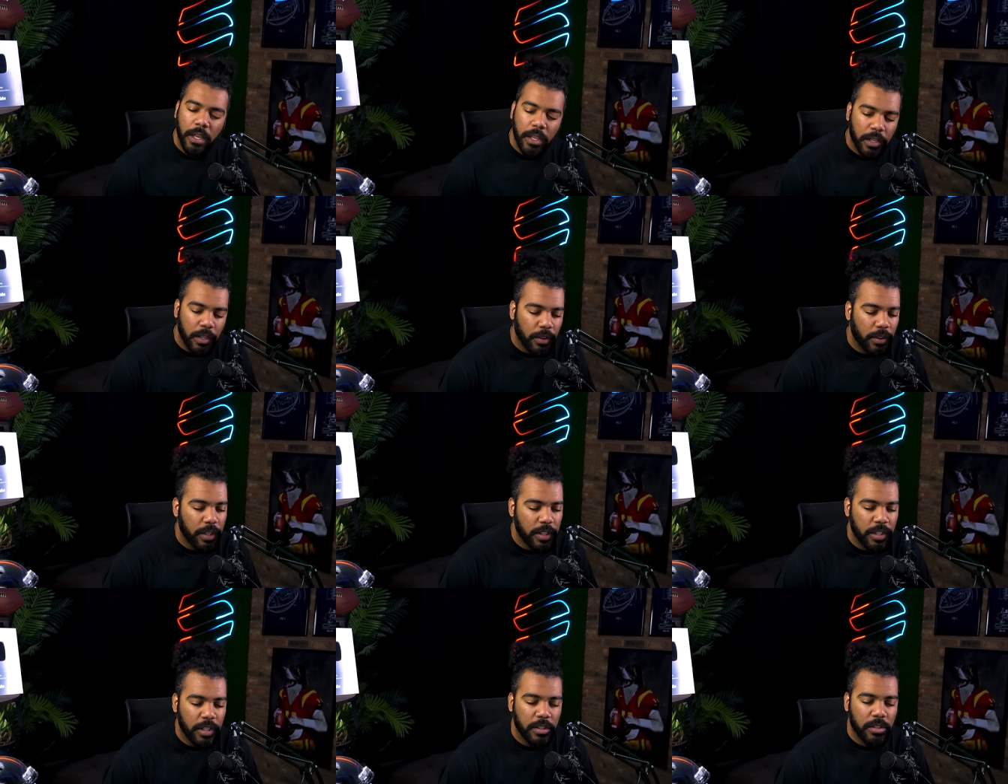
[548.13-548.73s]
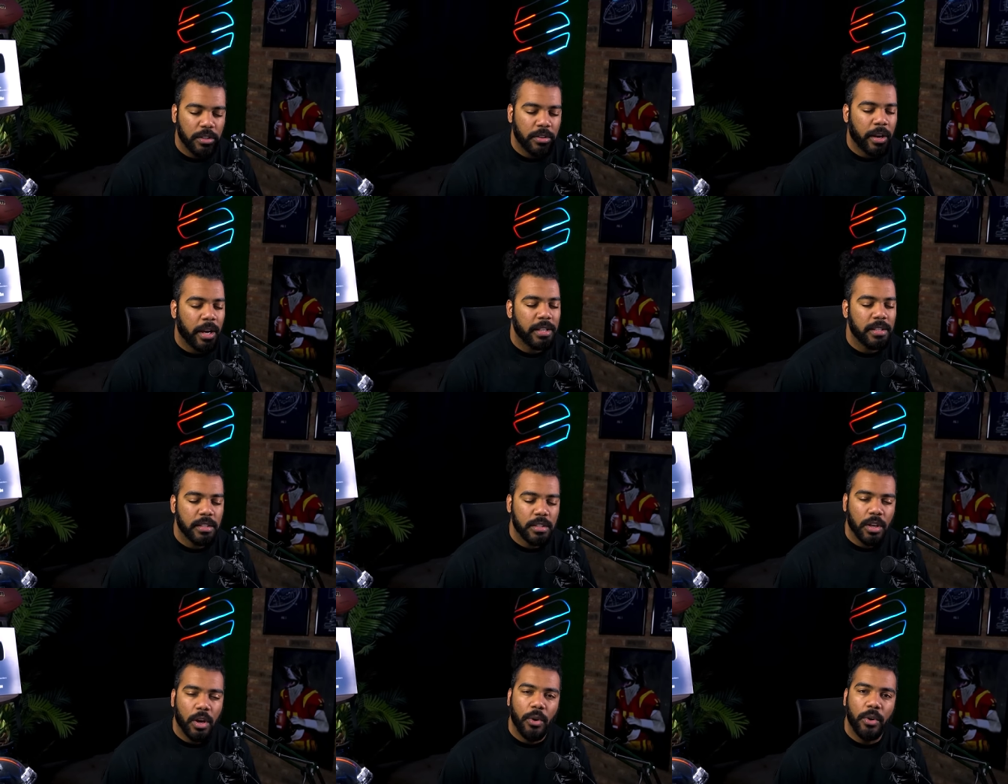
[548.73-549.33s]
Know that Jesus
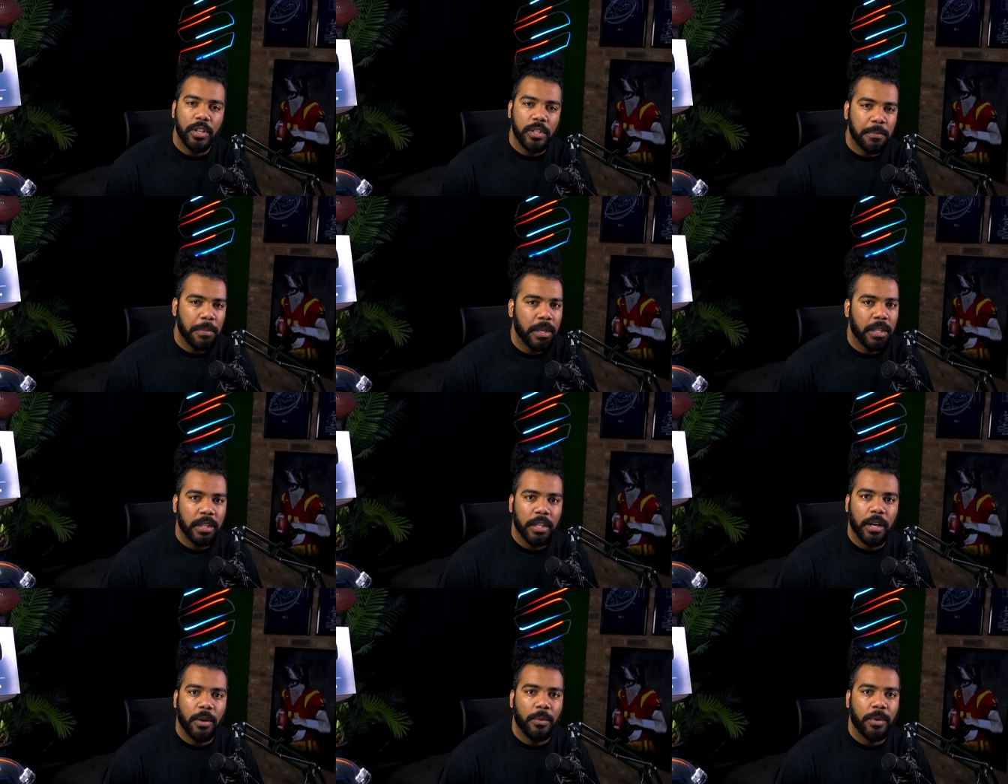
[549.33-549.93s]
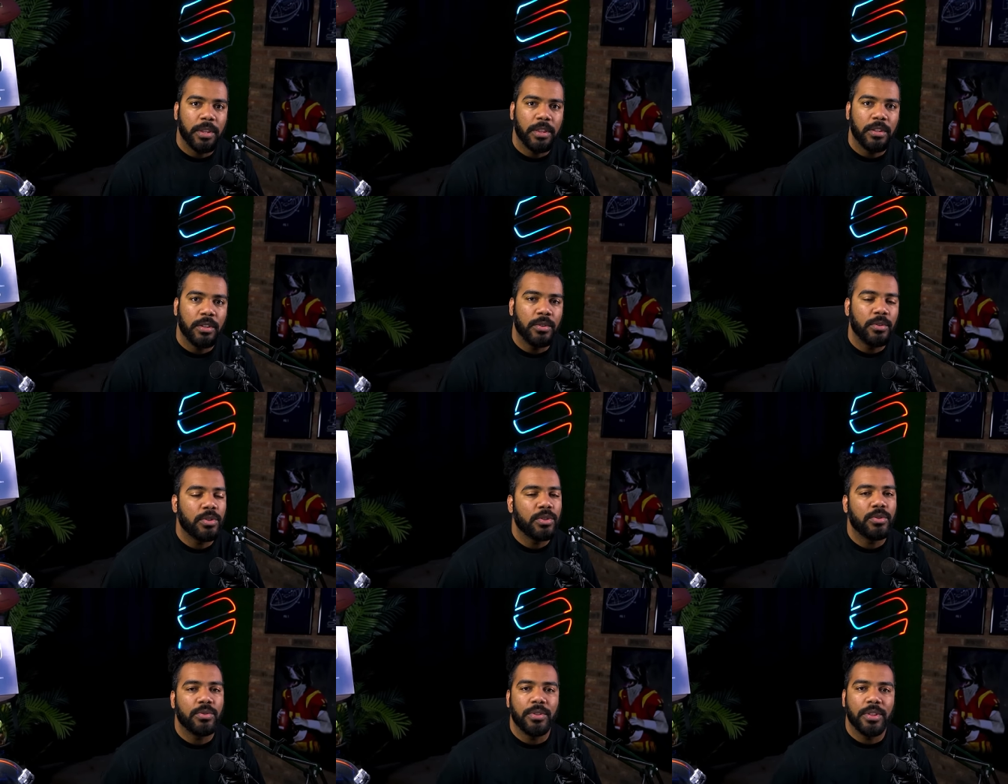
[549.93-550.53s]
Christ has always been there with
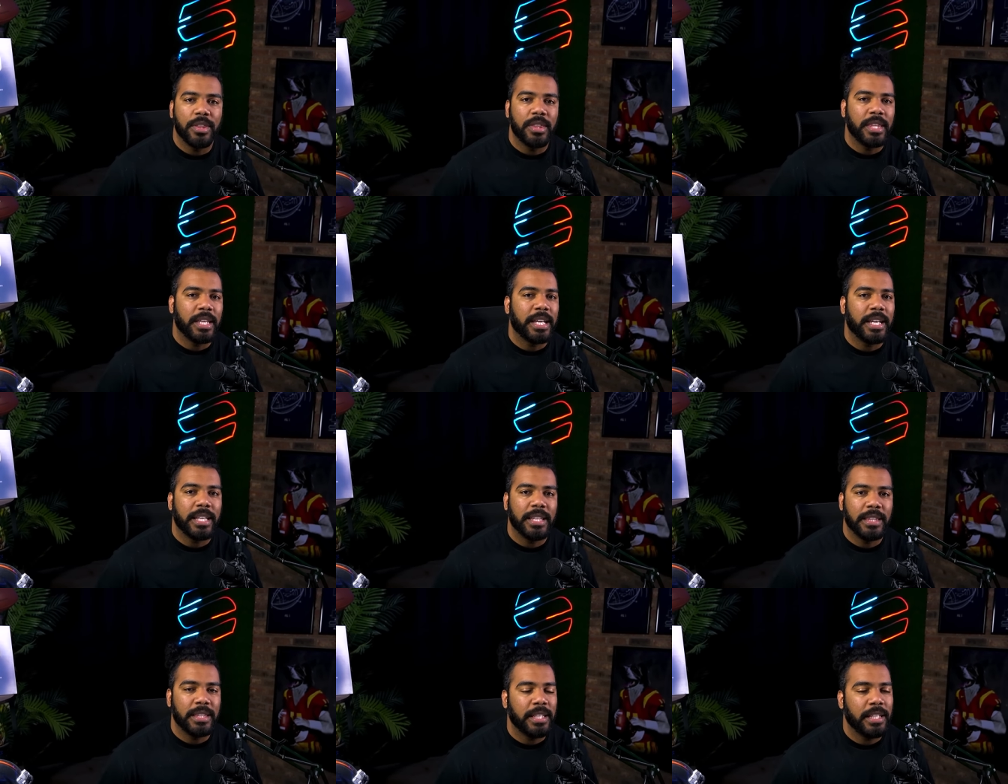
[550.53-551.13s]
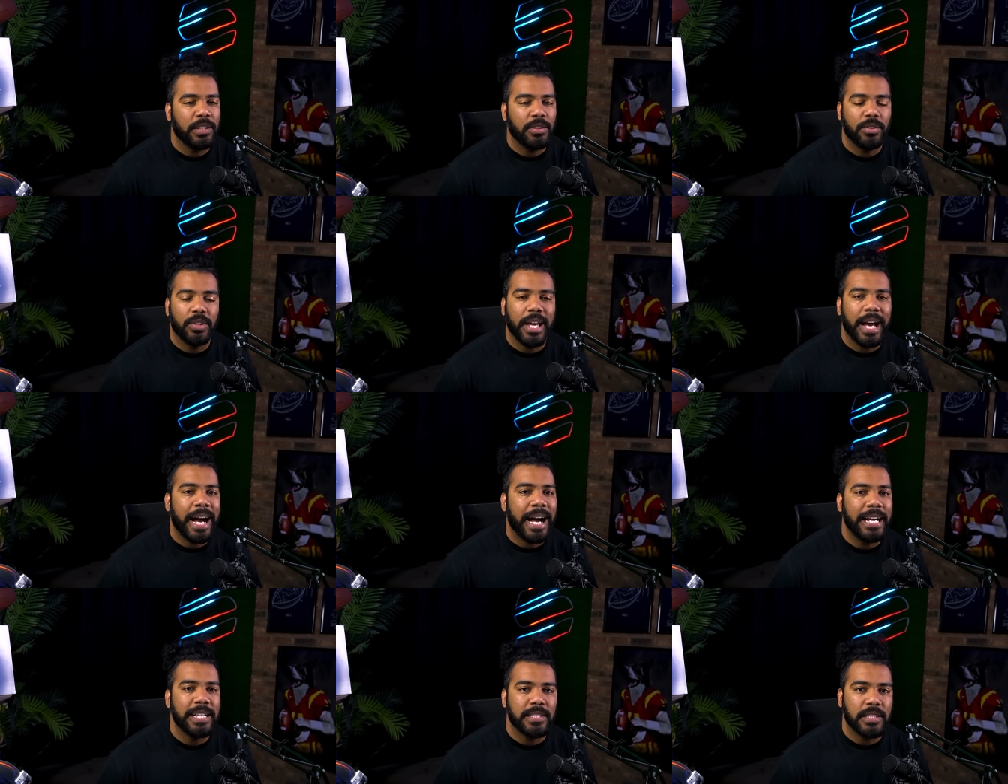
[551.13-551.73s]
you through the thick and thin, through the
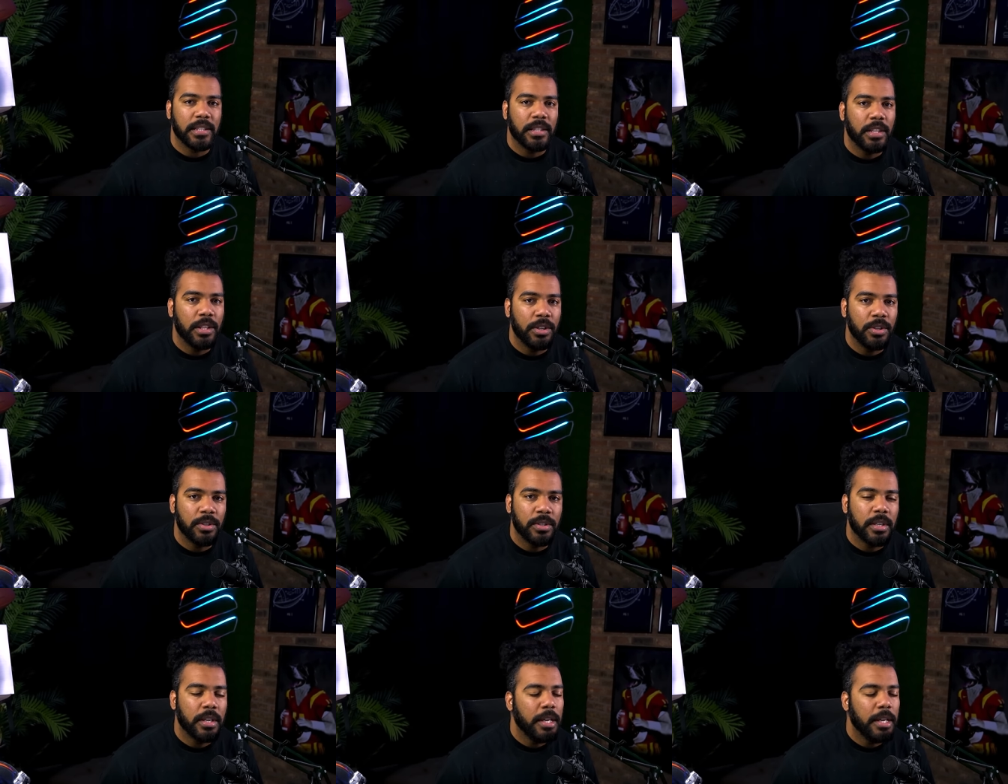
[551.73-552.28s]
highs and lows.